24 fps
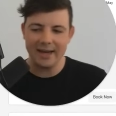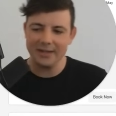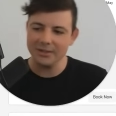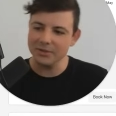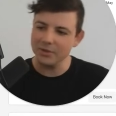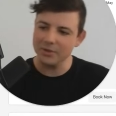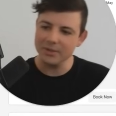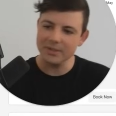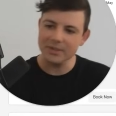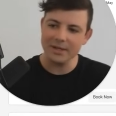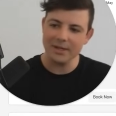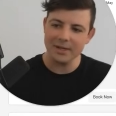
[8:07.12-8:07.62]

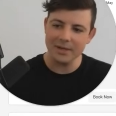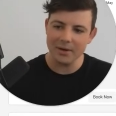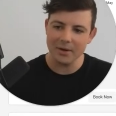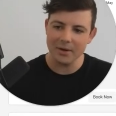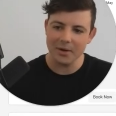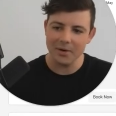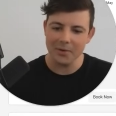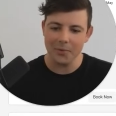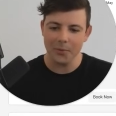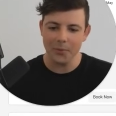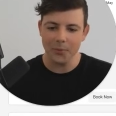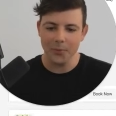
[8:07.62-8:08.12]
as you can see,
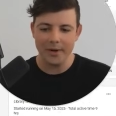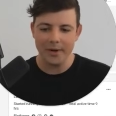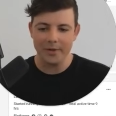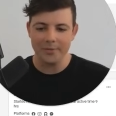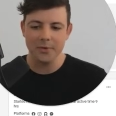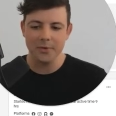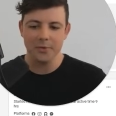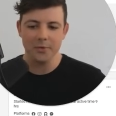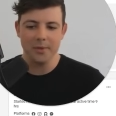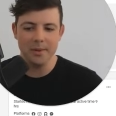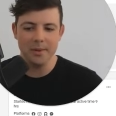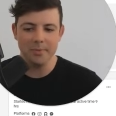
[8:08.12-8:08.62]
right
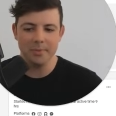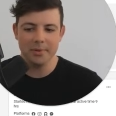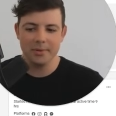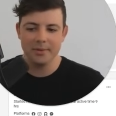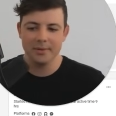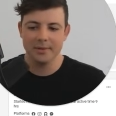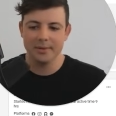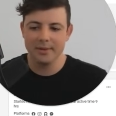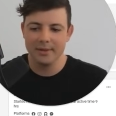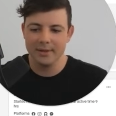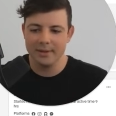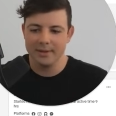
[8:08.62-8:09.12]
off the rip,
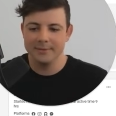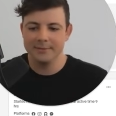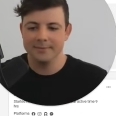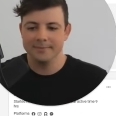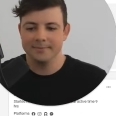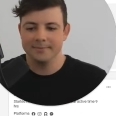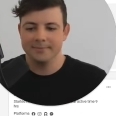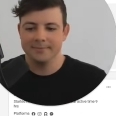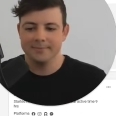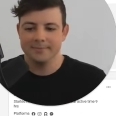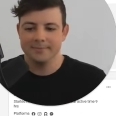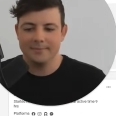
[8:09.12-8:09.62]

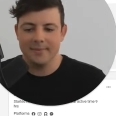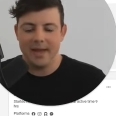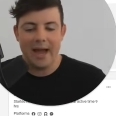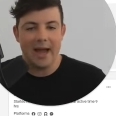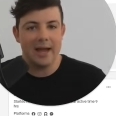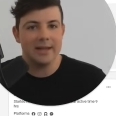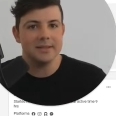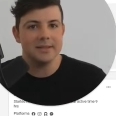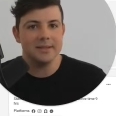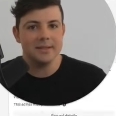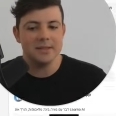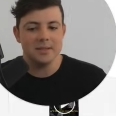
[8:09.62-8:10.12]

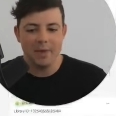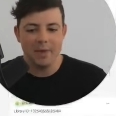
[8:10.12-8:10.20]
ads in